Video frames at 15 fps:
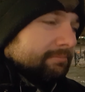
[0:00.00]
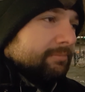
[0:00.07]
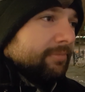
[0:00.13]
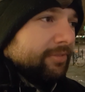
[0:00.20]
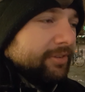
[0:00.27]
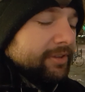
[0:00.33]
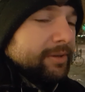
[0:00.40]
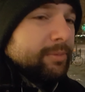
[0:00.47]

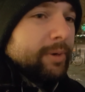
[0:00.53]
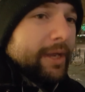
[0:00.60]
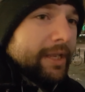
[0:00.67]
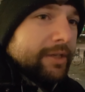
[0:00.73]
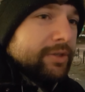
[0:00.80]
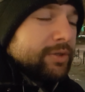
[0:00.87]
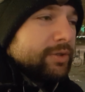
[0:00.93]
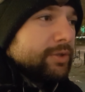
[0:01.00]
the
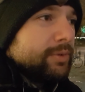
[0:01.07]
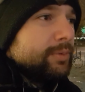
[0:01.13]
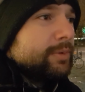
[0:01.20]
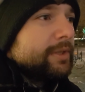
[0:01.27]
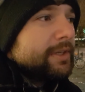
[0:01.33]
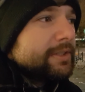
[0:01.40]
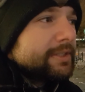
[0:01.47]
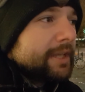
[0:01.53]
way to do
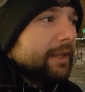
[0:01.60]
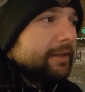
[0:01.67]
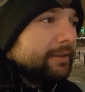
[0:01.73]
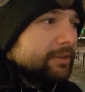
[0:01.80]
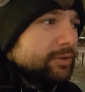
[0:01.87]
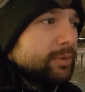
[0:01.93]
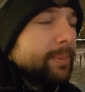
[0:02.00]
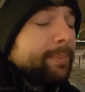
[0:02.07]
this, and to a